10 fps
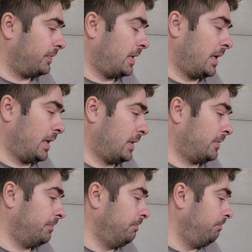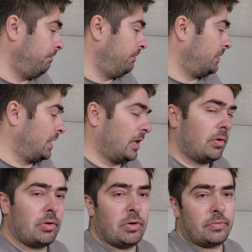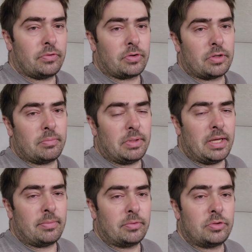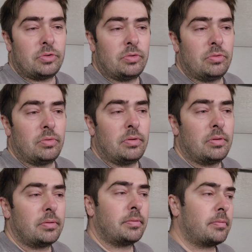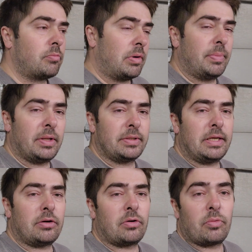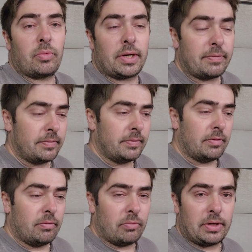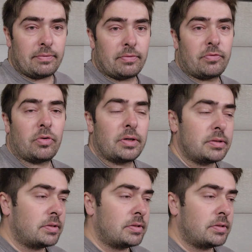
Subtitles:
and they don't know if they're going to be able to rebuild it or whatever for it.